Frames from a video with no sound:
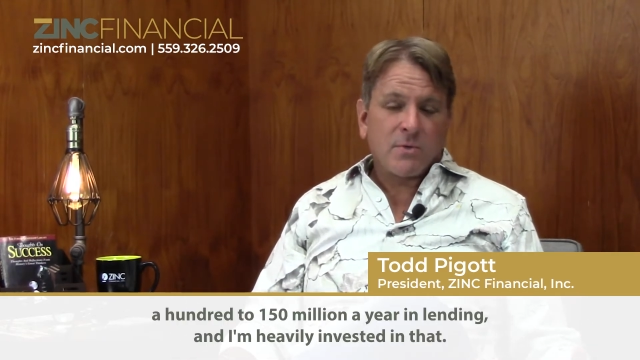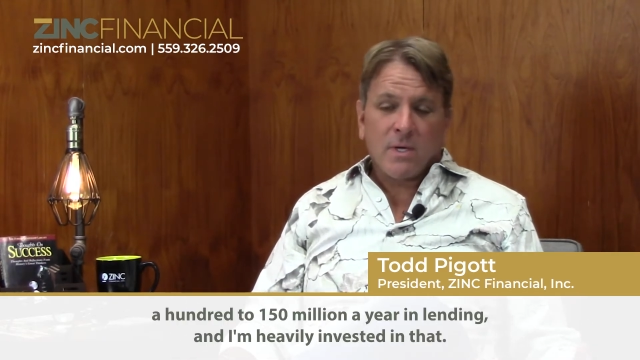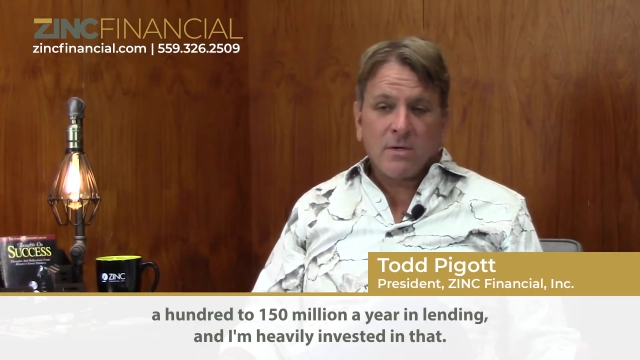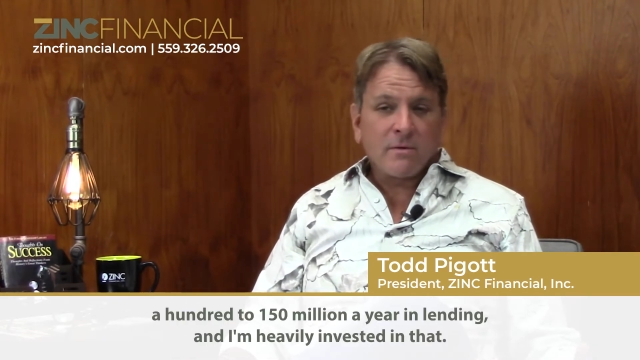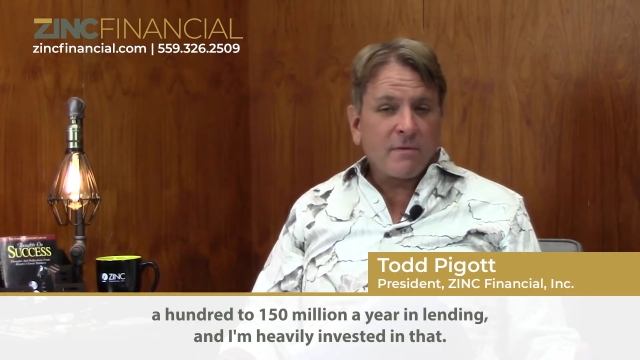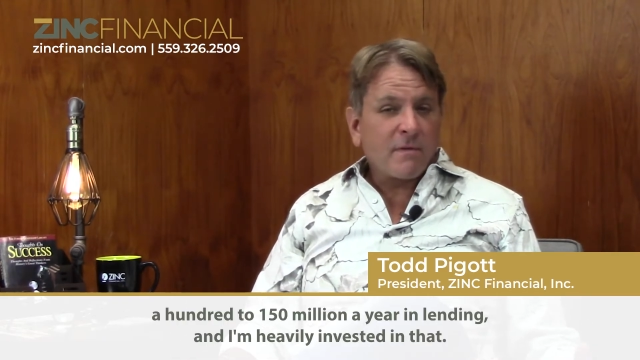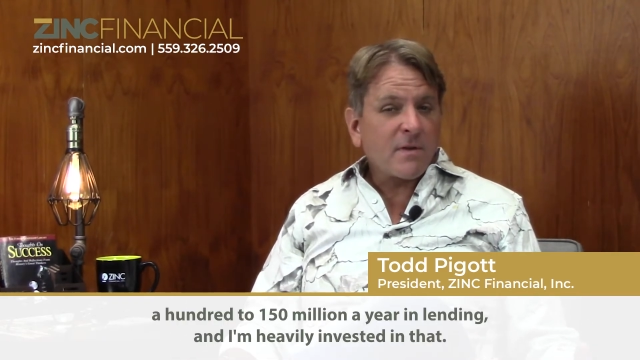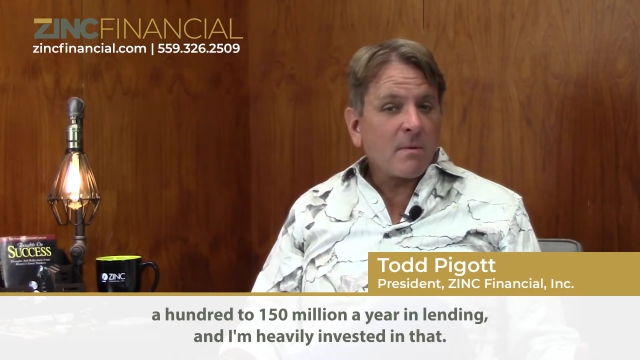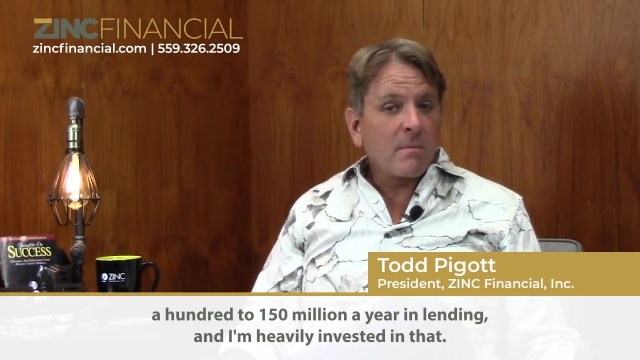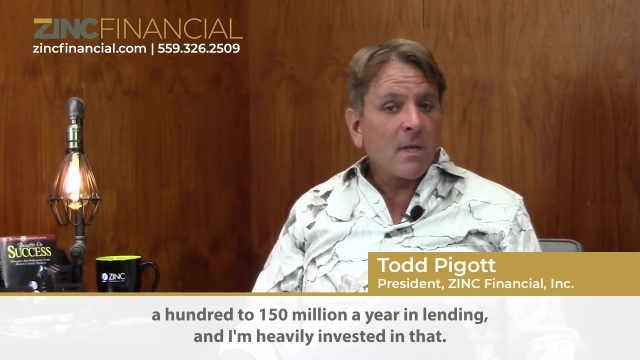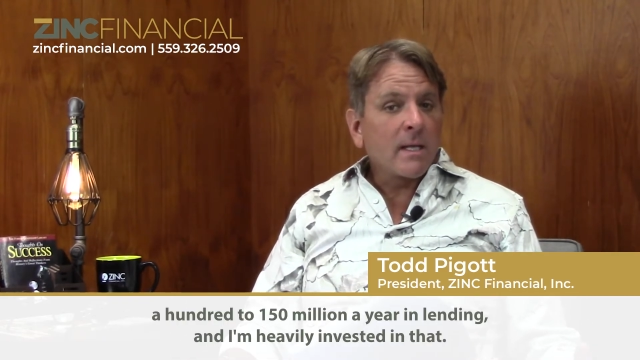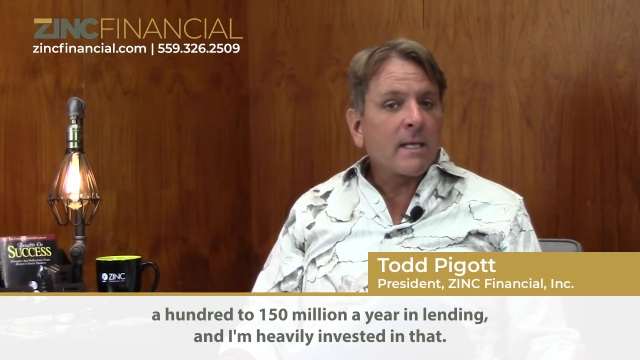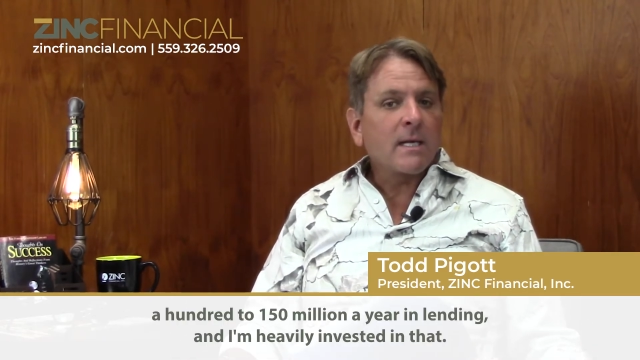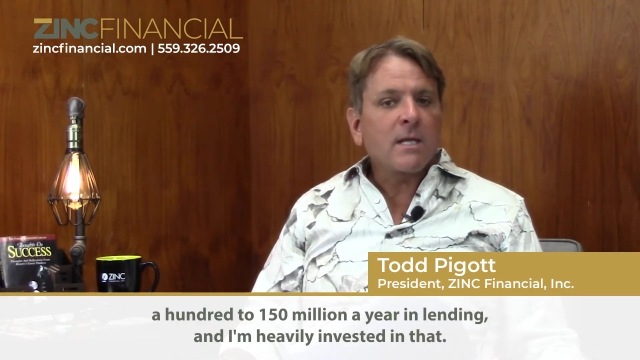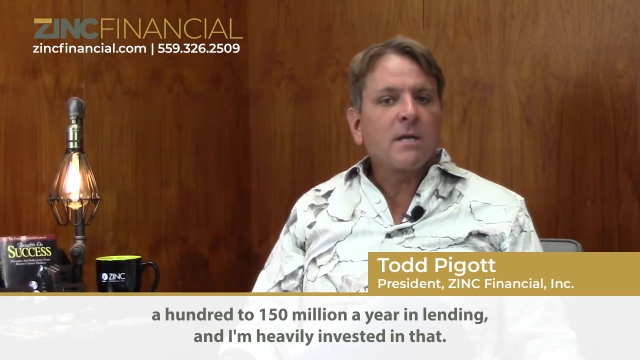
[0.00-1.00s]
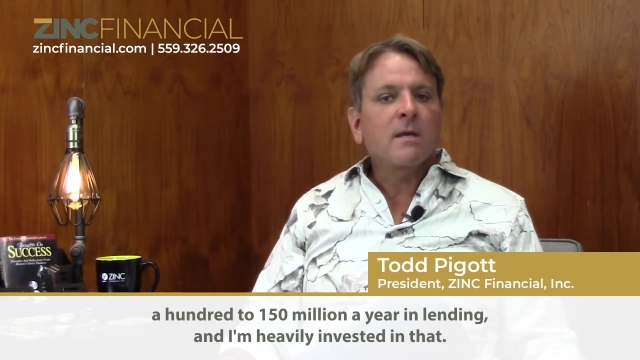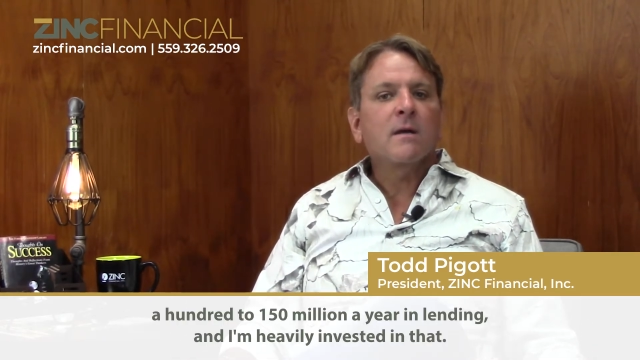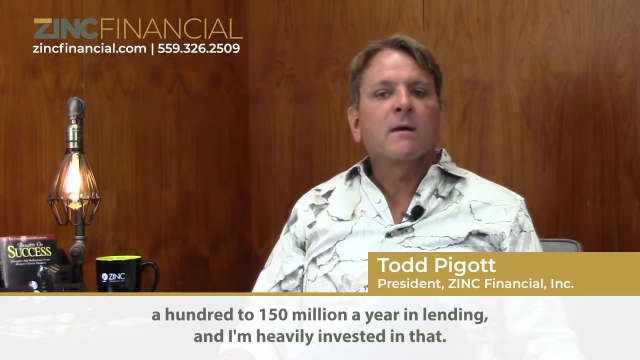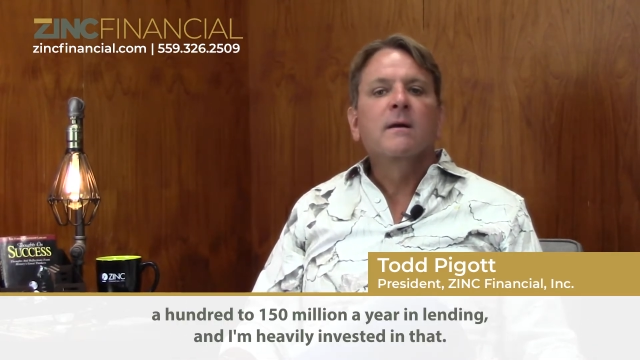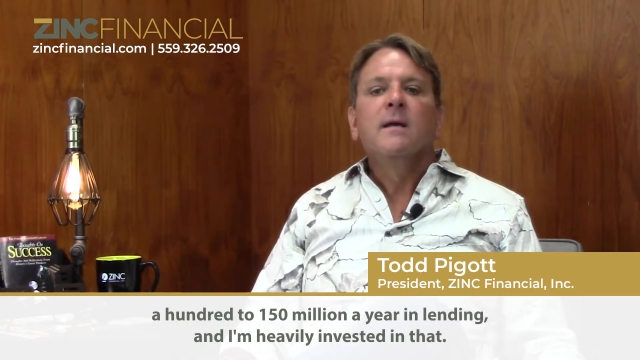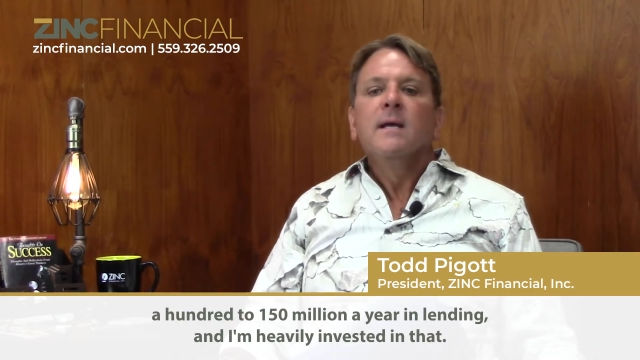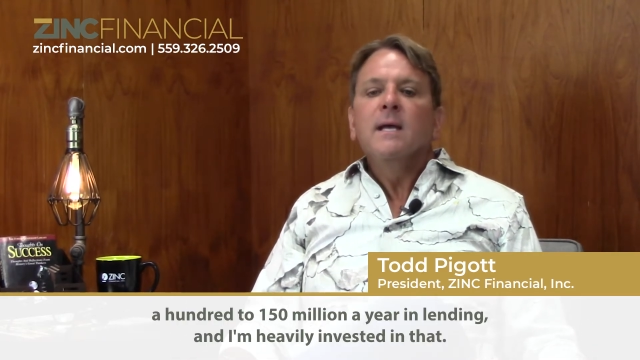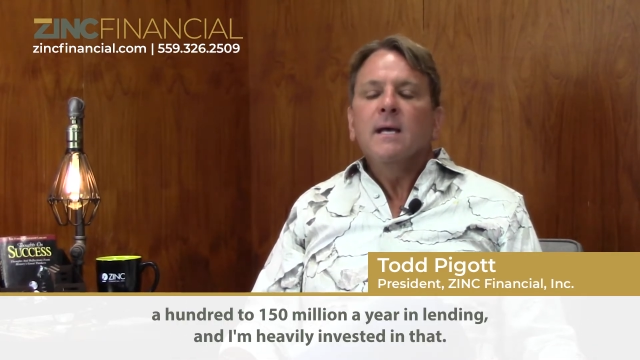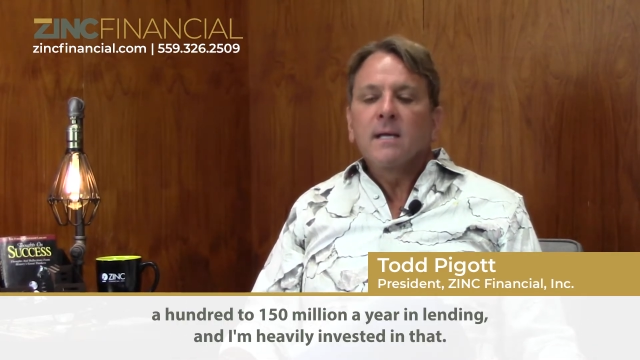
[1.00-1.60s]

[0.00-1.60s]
to 150 million a year